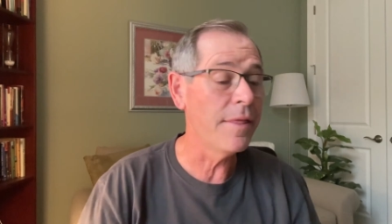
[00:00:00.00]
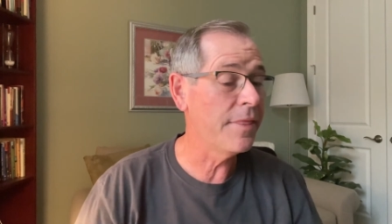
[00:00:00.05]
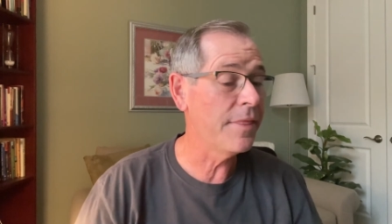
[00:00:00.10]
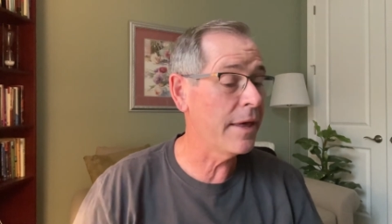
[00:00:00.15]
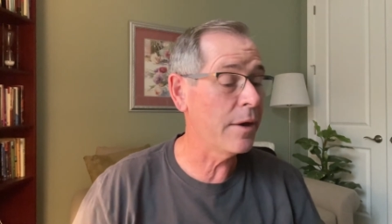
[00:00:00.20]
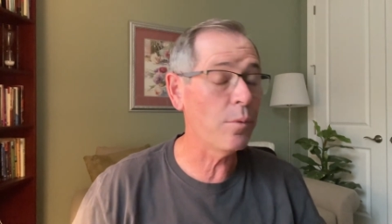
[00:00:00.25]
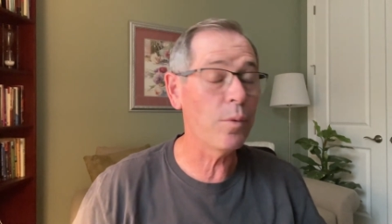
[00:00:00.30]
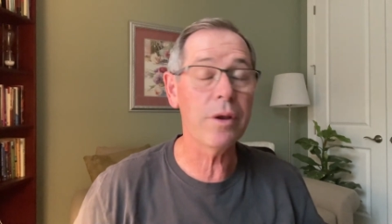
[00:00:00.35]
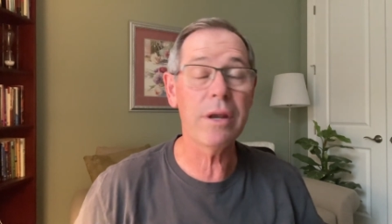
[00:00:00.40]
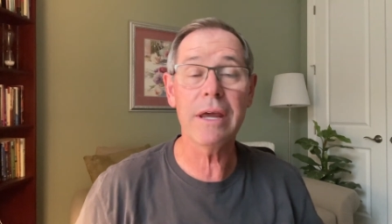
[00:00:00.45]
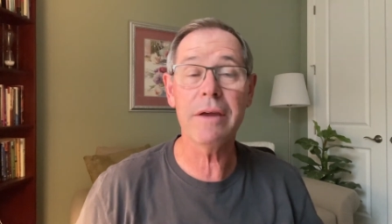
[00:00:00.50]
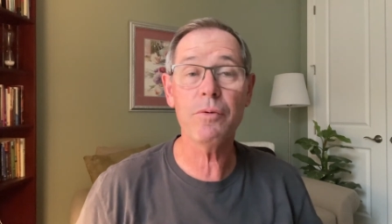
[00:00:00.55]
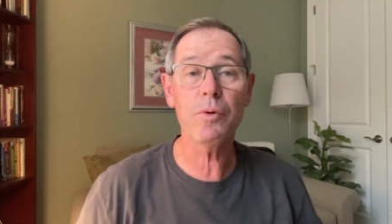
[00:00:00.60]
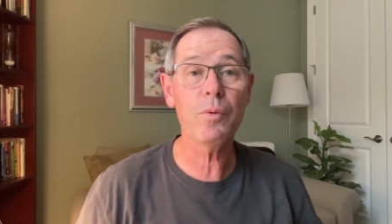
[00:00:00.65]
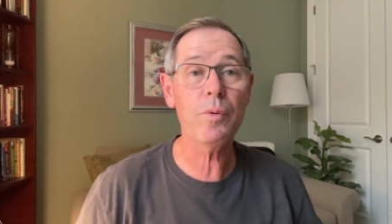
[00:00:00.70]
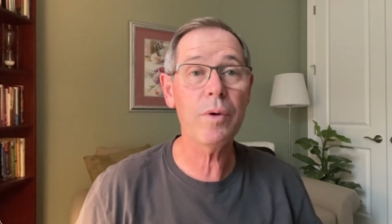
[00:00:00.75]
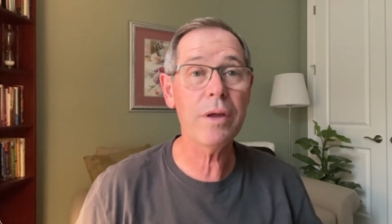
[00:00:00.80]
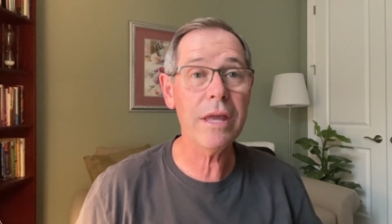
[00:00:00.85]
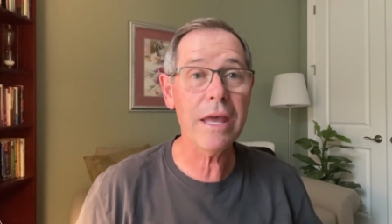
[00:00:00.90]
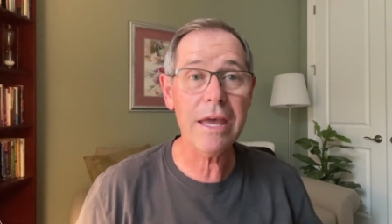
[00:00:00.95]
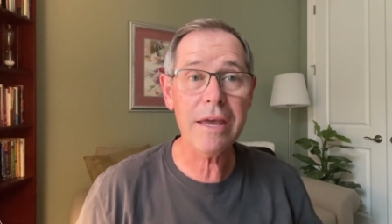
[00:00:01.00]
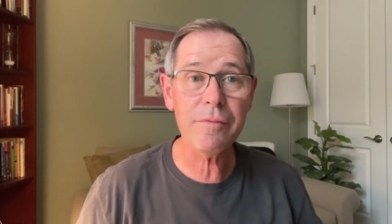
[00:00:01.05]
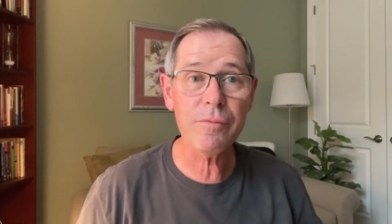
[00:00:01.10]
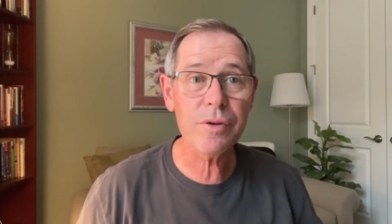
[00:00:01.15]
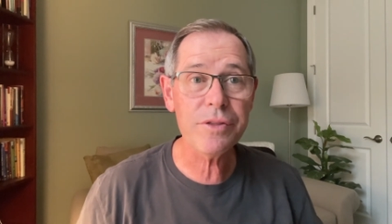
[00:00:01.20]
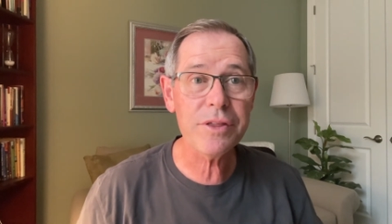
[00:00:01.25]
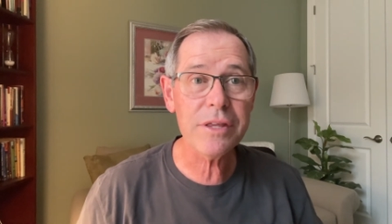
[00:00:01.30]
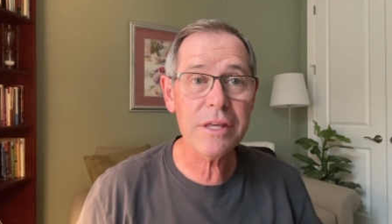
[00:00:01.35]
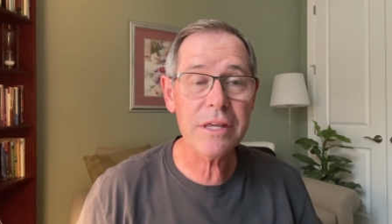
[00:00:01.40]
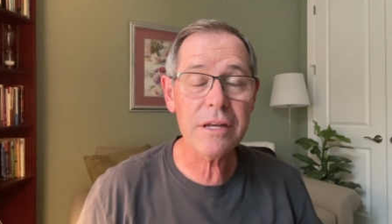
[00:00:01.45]
that whatever we have
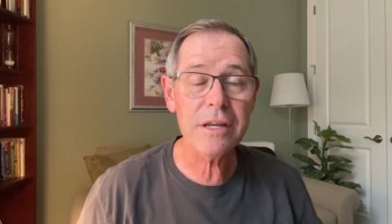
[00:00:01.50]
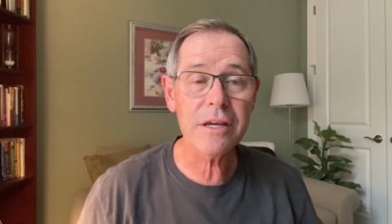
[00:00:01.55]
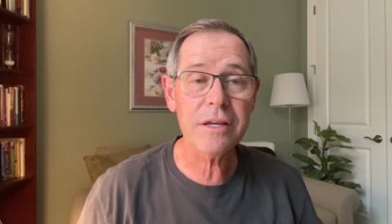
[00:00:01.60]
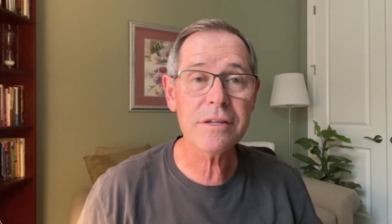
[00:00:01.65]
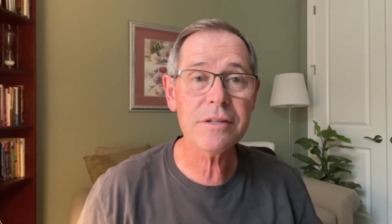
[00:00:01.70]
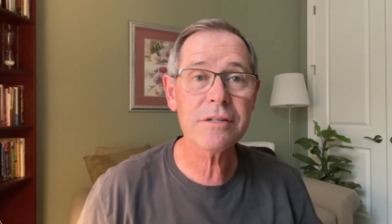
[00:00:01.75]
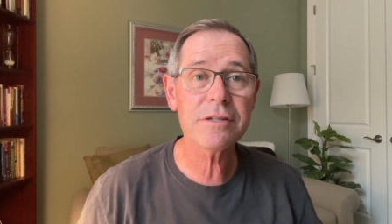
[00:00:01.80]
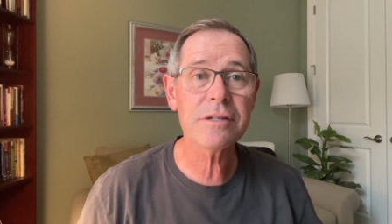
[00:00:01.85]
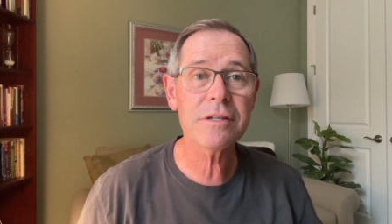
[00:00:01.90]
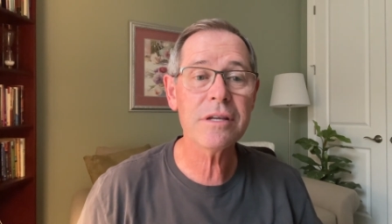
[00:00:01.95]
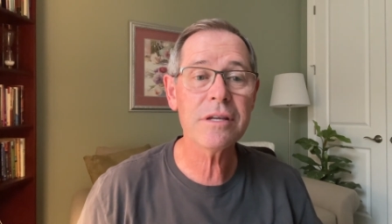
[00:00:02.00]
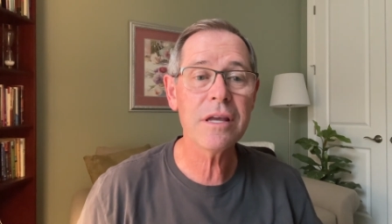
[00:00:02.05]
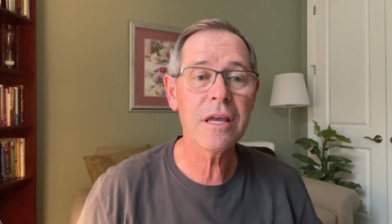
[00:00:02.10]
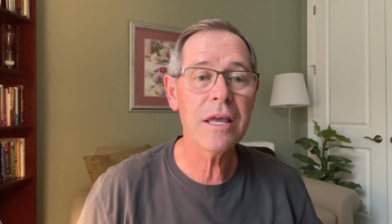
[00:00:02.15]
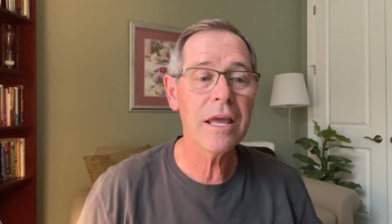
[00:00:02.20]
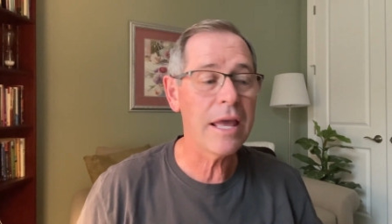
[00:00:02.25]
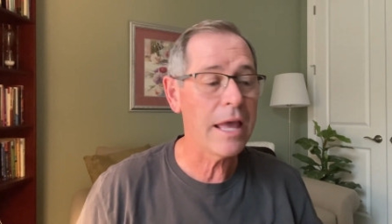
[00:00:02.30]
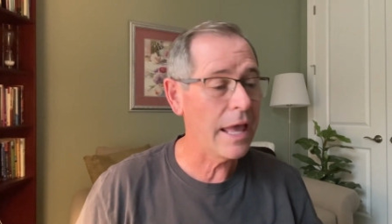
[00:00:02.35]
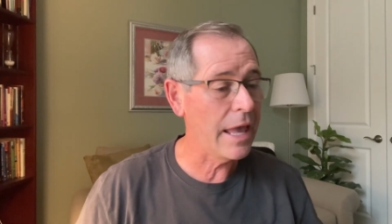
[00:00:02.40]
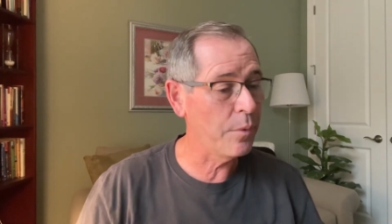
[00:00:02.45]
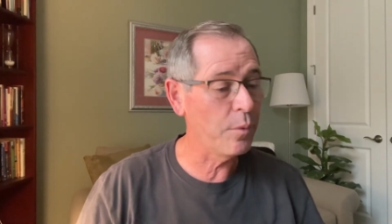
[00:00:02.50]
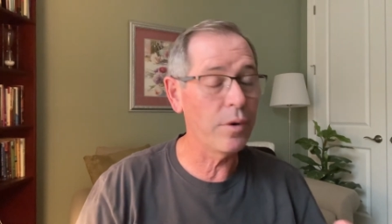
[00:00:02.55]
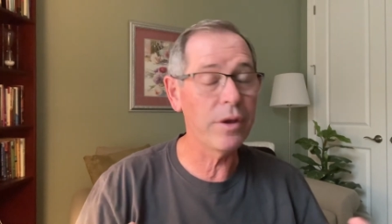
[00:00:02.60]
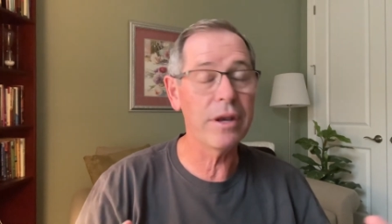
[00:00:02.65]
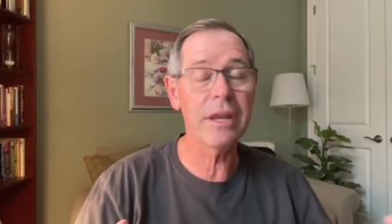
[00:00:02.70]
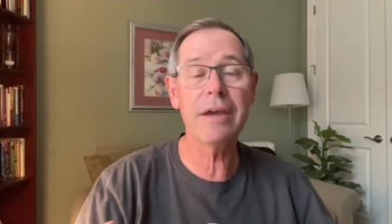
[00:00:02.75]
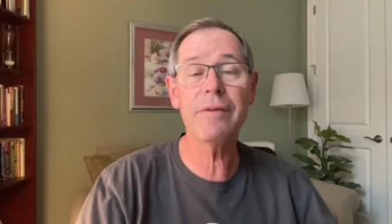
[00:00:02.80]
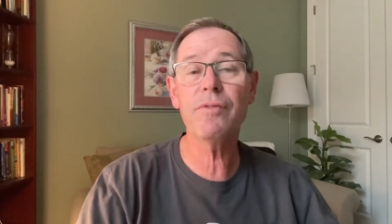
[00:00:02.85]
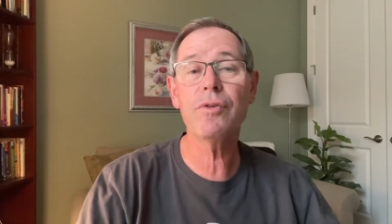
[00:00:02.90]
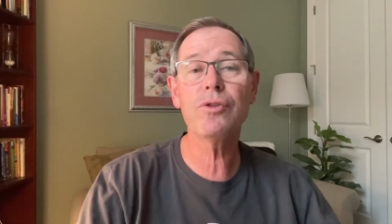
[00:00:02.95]
within us and
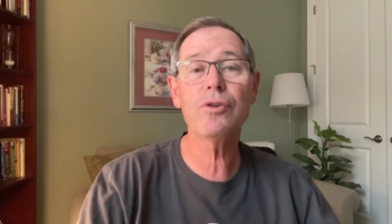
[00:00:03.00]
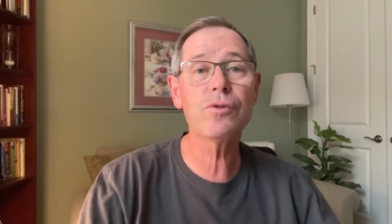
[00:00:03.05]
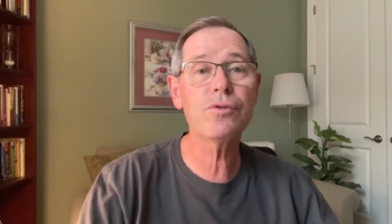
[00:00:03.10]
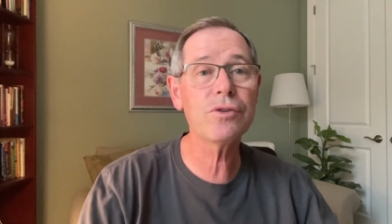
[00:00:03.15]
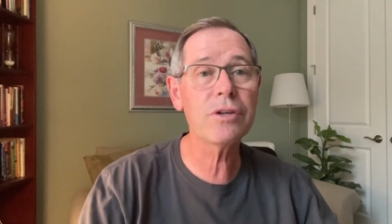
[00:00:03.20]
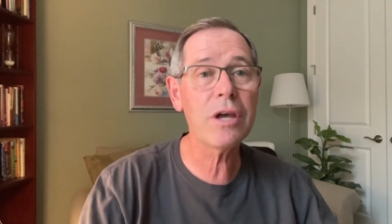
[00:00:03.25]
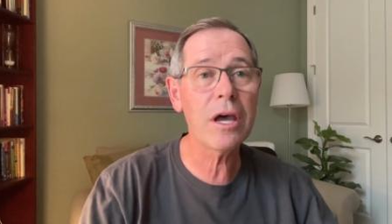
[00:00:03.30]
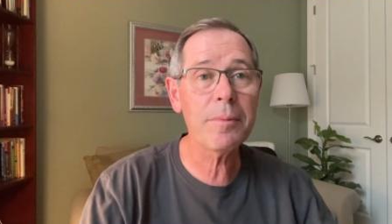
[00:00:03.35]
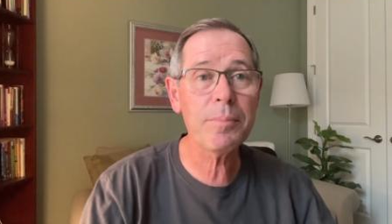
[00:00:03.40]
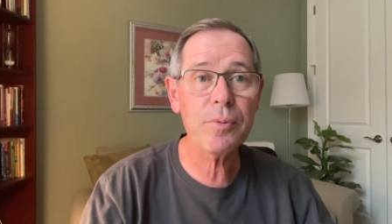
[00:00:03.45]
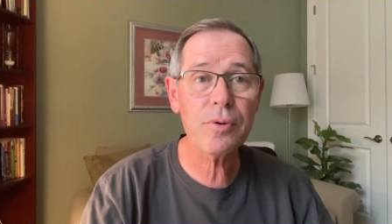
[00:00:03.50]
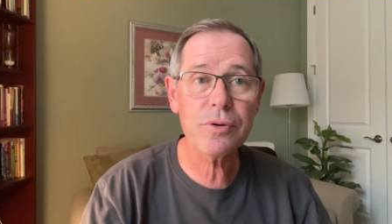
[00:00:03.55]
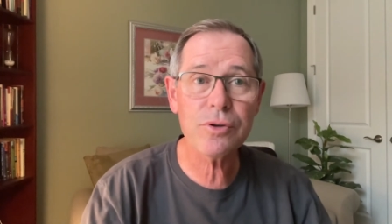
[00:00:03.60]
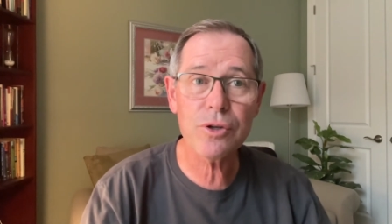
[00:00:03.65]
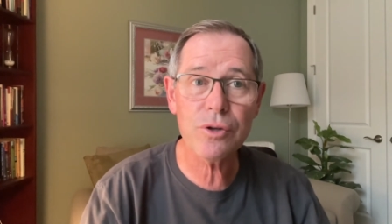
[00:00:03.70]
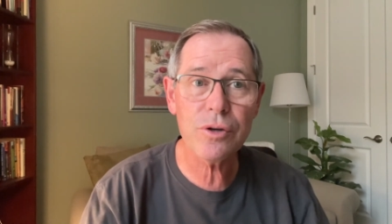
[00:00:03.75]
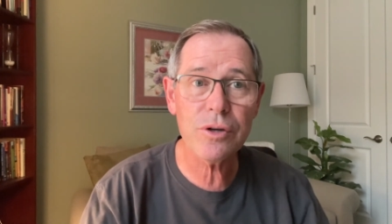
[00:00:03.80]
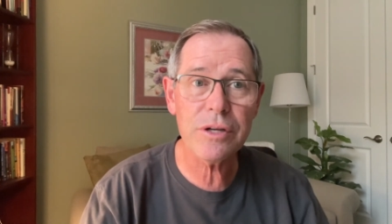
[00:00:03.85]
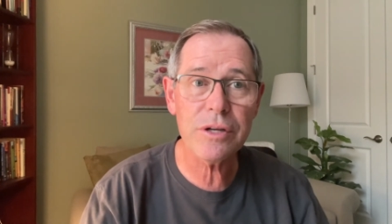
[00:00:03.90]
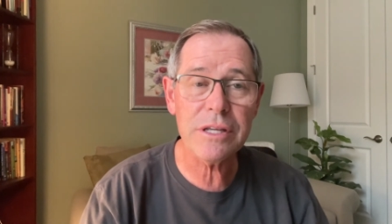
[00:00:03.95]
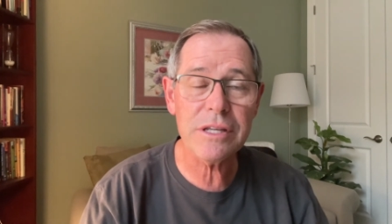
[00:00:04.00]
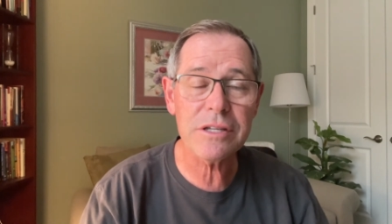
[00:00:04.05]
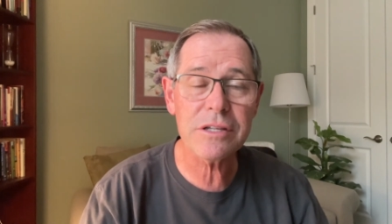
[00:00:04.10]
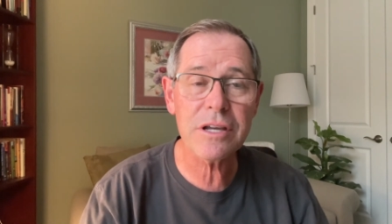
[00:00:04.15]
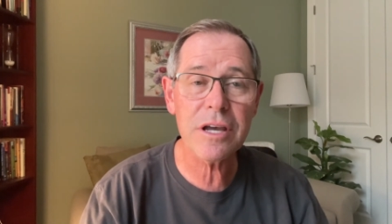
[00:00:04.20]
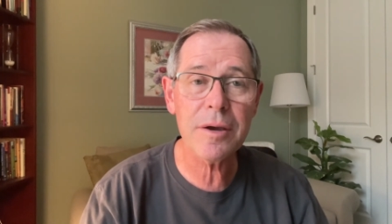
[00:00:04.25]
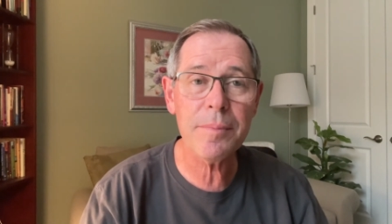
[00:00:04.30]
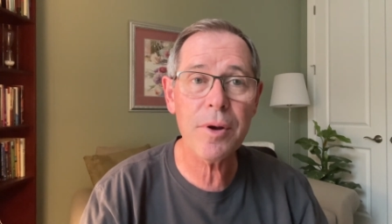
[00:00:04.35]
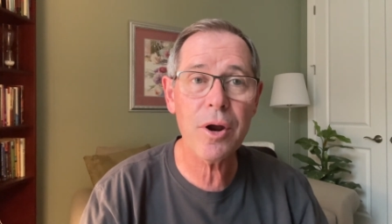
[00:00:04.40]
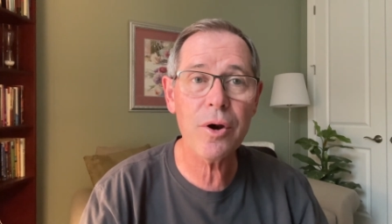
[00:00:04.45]
whenever those opportunities
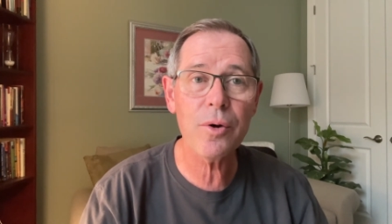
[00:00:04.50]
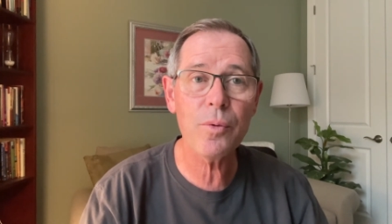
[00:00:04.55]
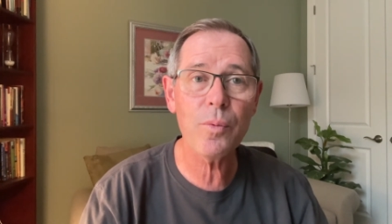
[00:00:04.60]
come our